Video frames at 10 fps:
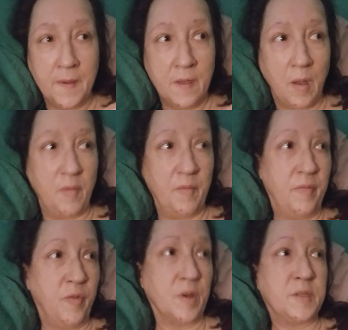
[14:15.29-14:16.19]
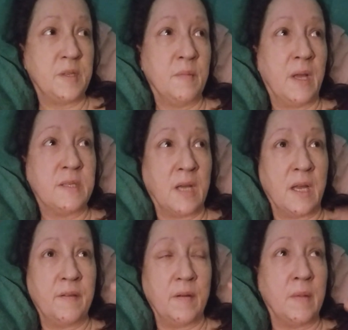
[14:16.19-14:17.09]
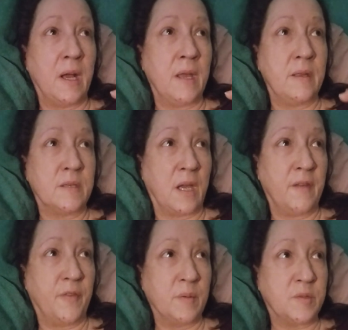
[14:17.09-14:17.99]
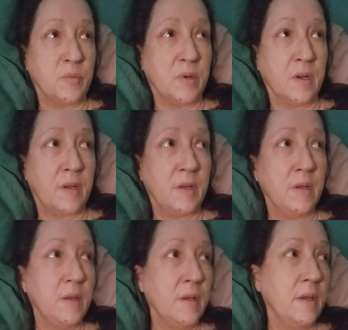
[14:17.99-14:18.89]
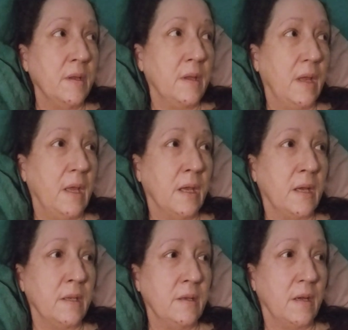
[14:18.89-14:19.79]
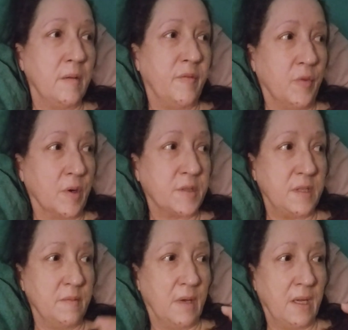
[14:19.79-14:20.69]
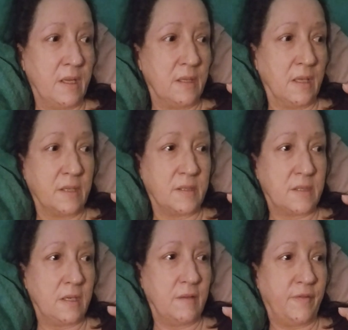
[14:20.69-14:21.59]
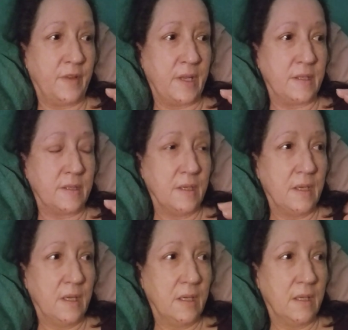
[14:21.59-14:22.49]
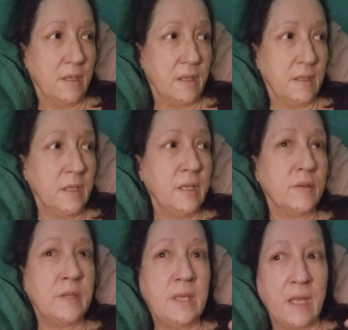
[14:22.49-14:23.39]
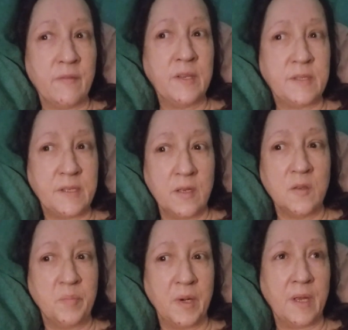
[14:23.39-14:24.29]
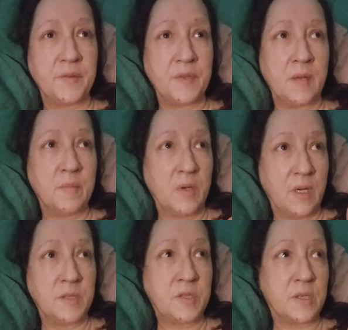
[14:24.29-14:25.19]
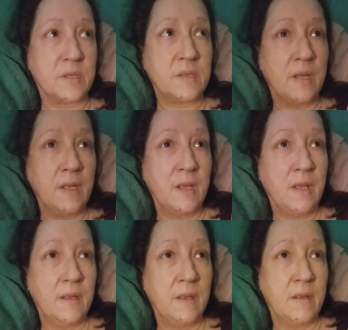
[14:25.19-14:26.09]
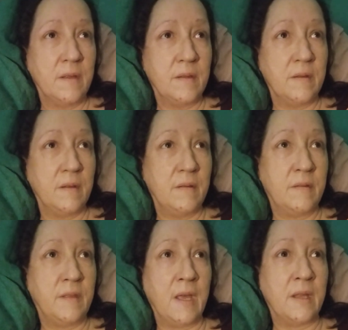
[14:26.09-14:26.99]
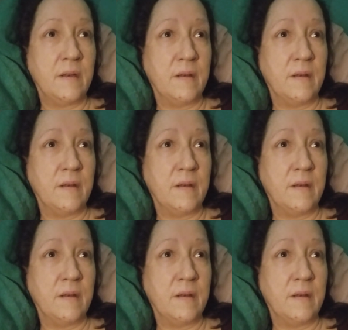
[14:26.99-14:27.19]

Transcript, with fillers: I'm forcing my di- my diaphragm to work and I'm forcing my lungs to inflate. Literally every single breath, I'm conscious that